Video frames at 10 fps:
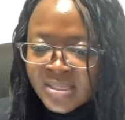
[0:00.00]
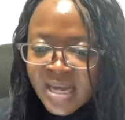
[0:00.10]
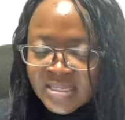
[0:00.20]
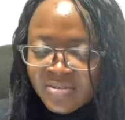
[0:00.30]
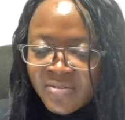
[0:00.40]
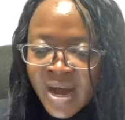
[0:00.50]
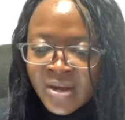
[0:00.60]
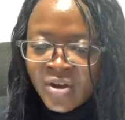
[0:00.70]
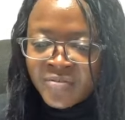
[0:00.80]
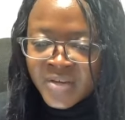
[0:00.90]
That's the
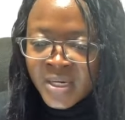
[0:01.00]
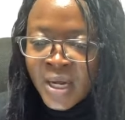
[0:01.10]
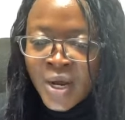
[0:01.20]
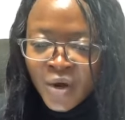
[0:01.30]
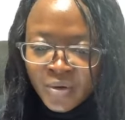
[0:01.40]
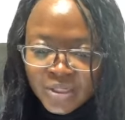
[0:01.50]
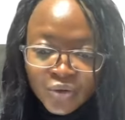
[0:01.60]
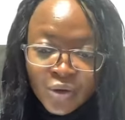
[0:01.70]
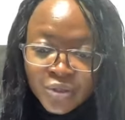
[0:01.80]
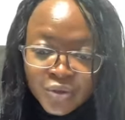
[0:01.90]
value of it, which is
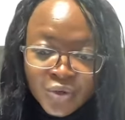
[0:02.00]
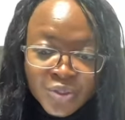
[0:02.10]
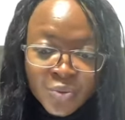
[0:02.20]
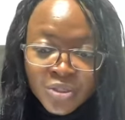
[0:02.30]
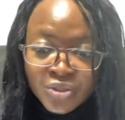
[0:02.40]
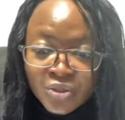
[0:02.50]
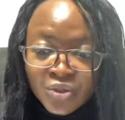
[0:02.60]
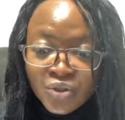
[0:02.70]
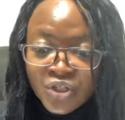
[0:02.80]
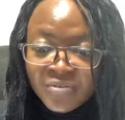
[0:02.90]
going to go towards your
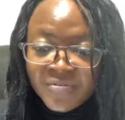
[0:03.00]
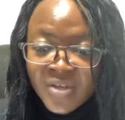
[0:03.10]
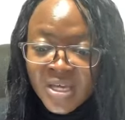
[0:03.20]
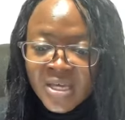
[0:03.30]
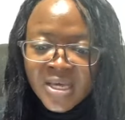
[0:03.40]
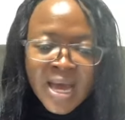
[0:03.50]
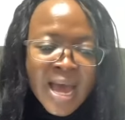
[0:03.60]
tuition fee.